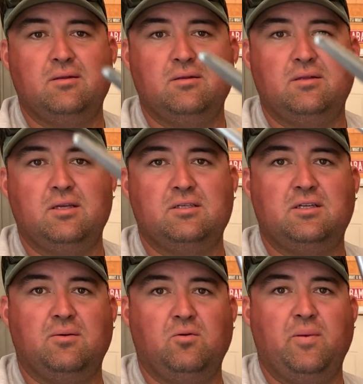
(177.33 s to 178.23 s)
this
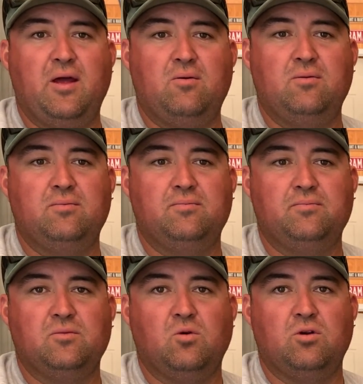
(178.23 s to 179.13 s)
double bend,
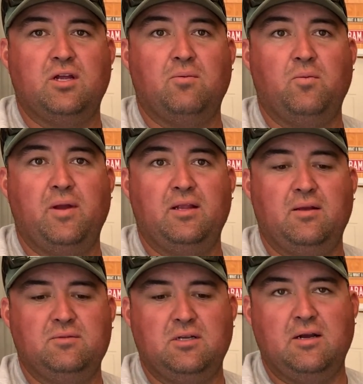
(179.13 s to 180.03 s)

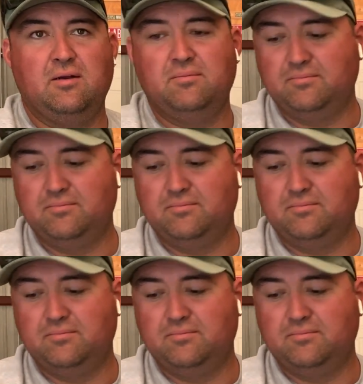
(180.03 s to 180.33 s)
I'm sorry,